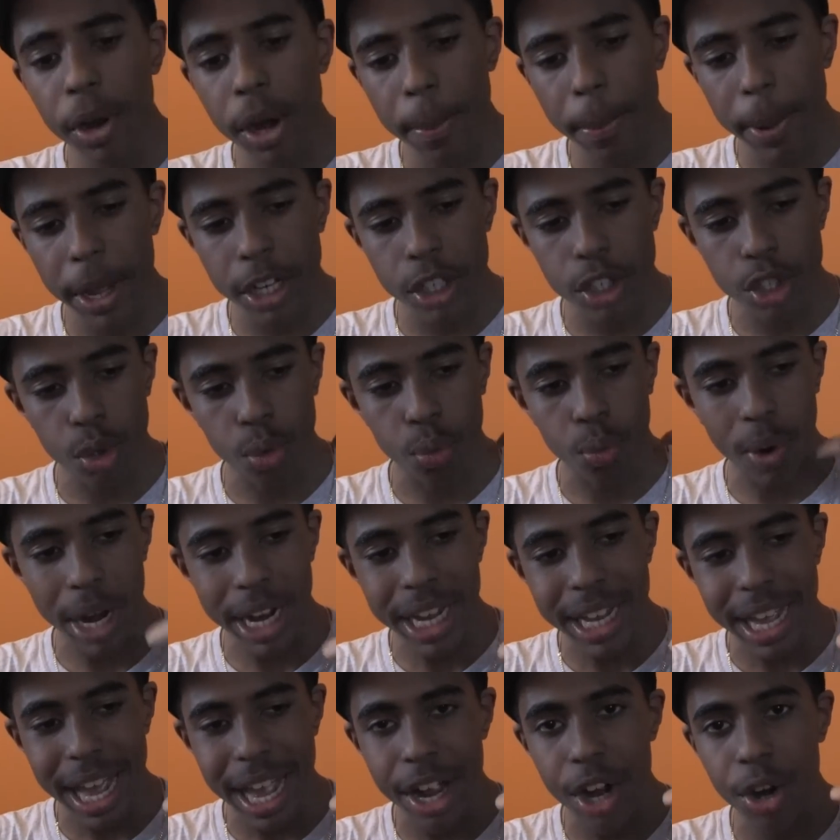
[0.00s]
put a picture
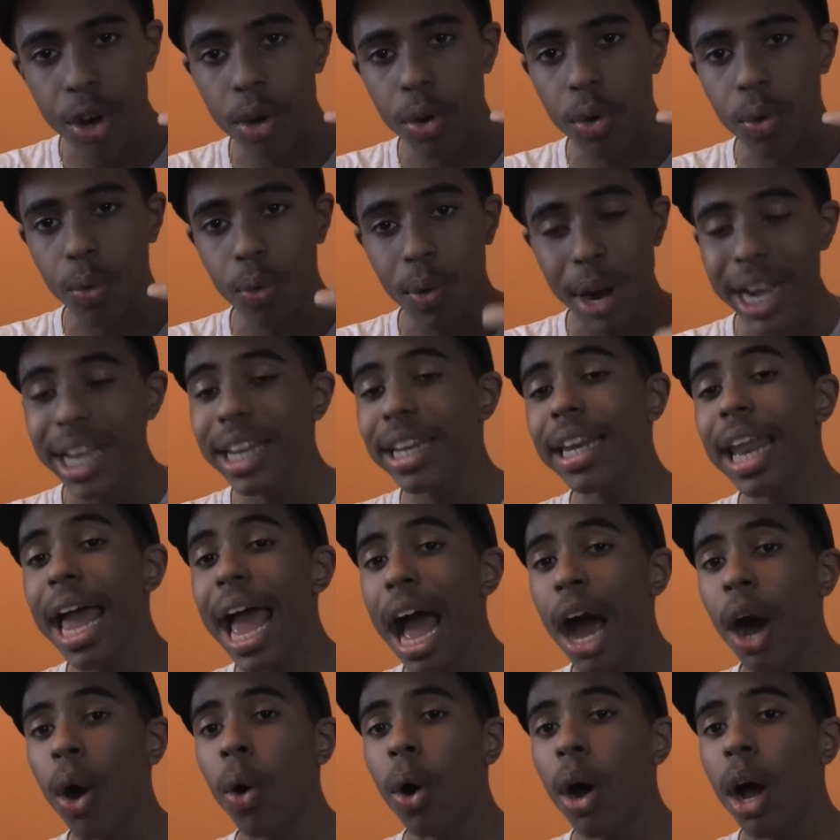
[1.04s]
right here, right
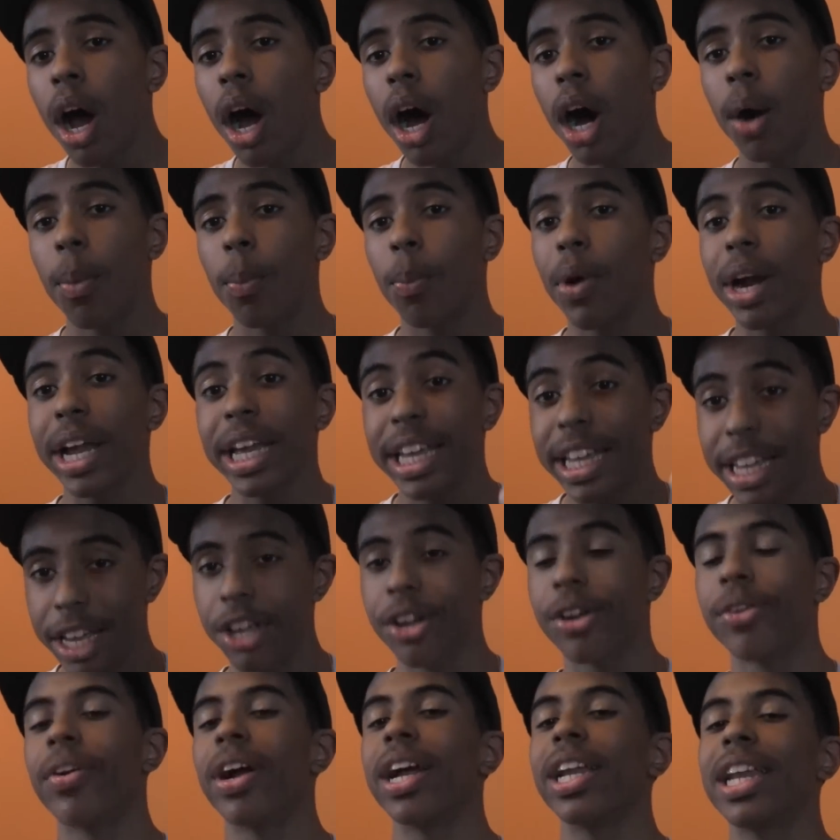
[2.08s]
now,
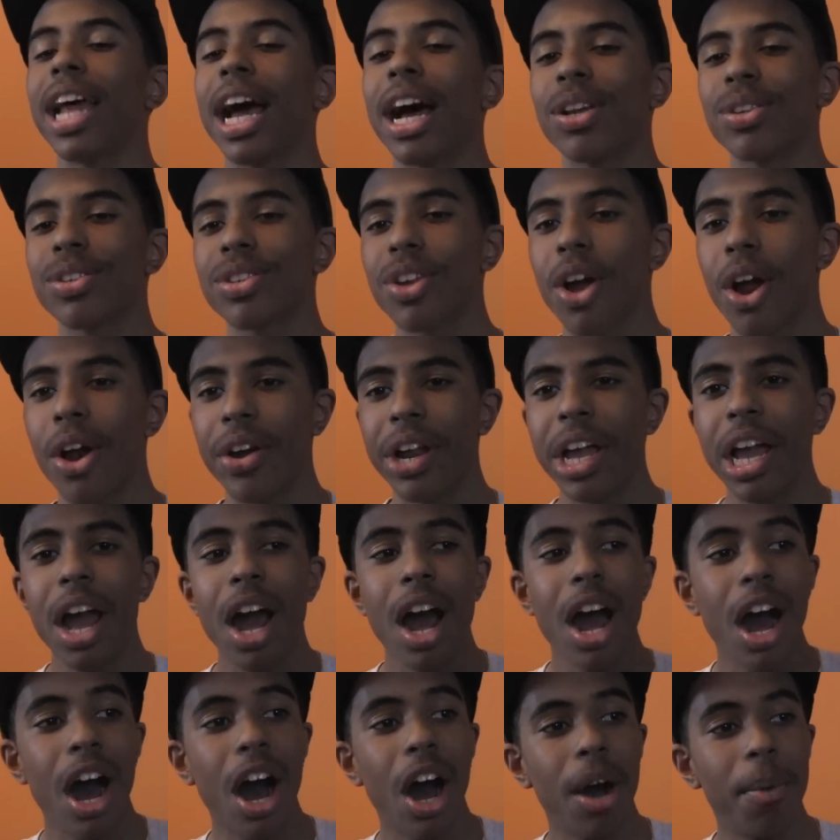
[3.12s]
sorry.
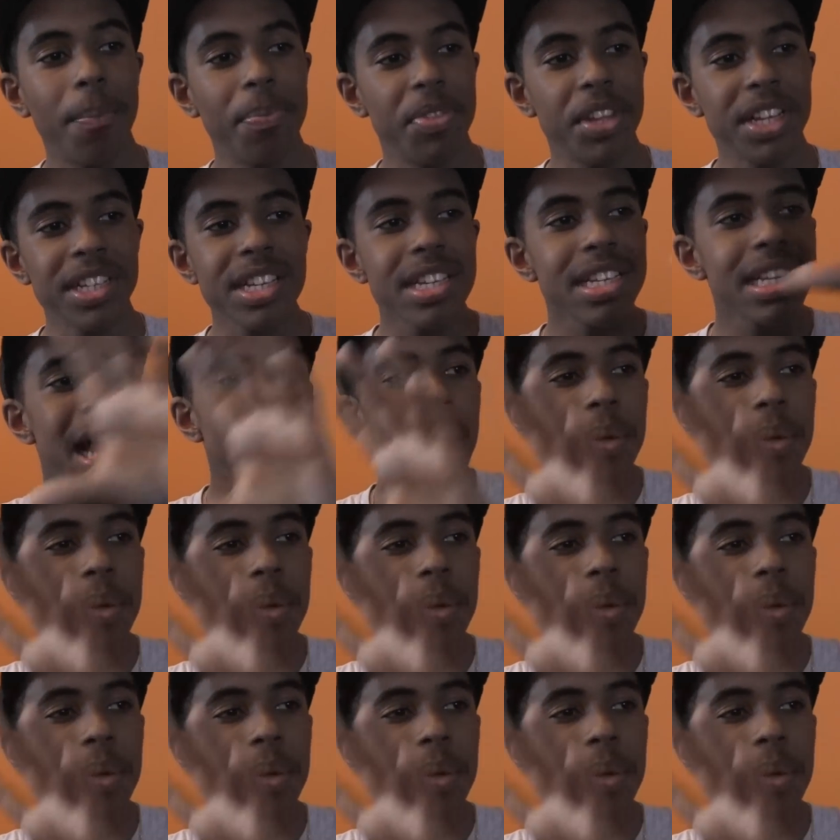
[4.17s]
This is